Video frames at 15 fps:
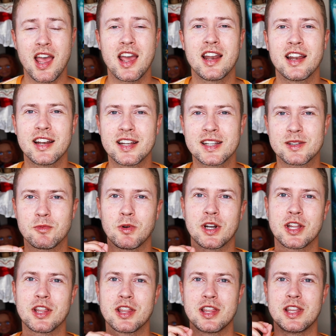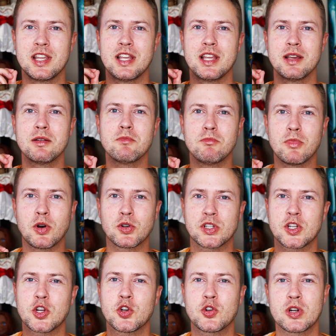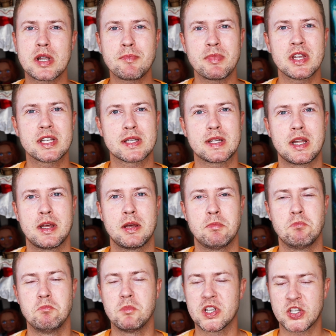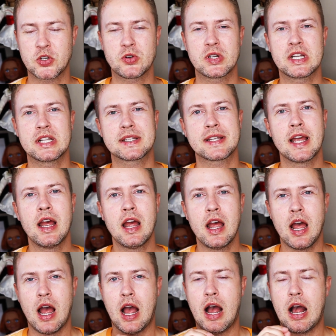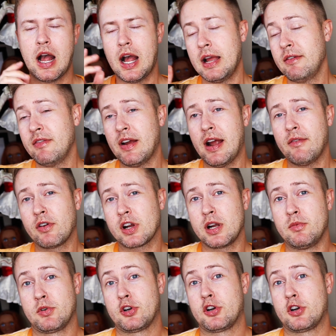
And it is one of the most creepiest mysteries I've ever come